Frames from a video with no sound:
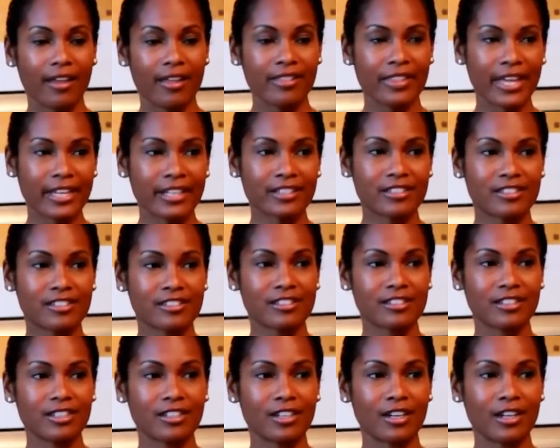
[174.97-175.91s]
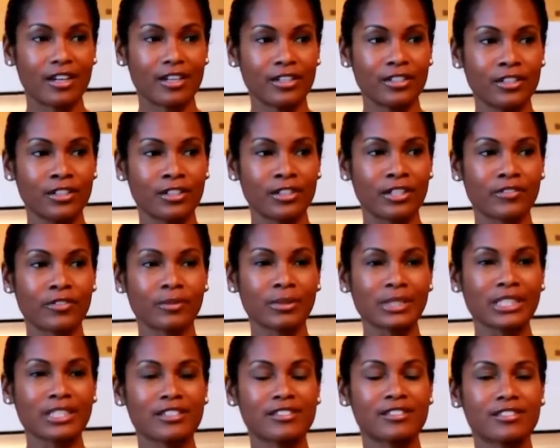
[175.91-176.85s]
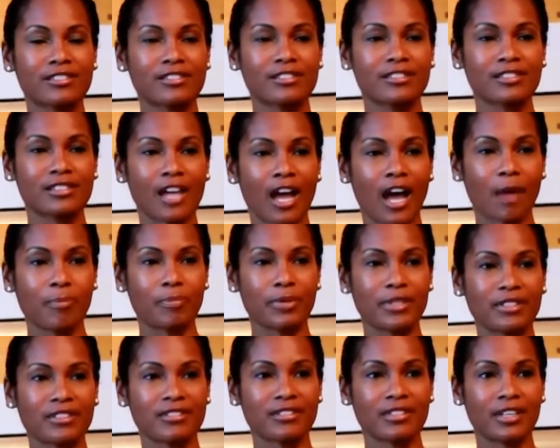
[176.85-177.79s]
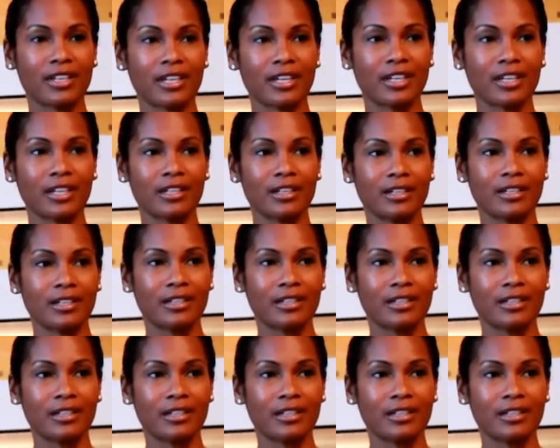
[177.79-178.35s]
that you don't ever really stop and say,